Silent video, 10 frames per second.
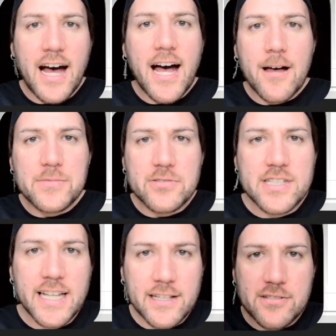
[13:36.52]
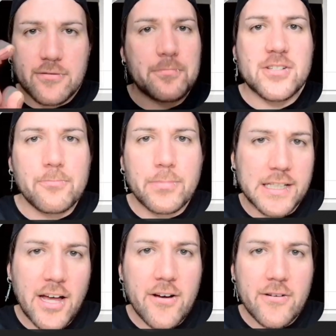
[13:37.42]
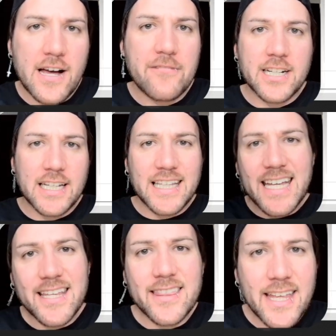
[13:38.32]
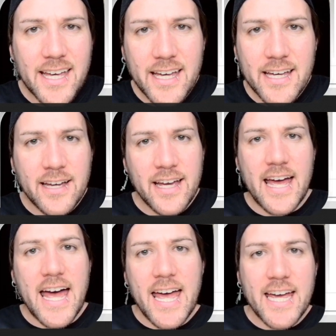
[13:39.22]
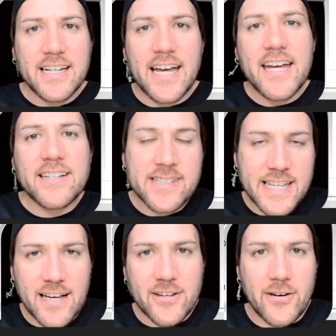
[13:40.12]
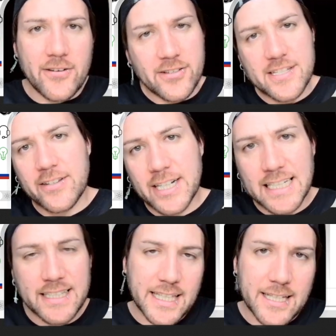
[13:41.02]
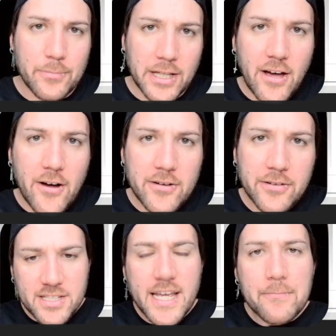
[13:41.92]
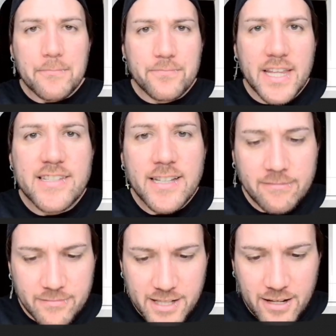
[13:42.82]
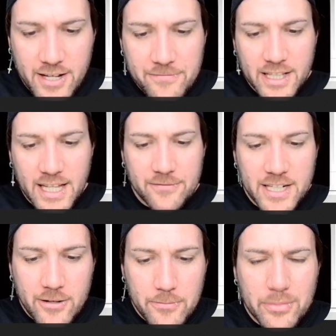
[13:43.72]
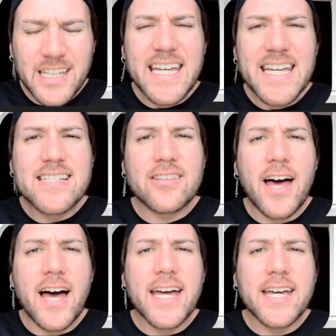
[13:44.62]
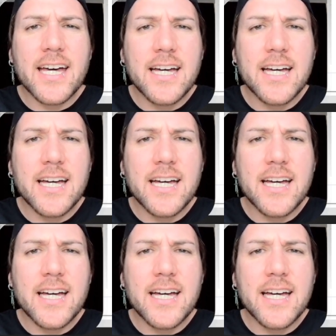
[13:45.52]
Um, you'll see in the description below, I've got a link there and a discount code. So click the link below. So yeah, that's it. So if you like the video, please like,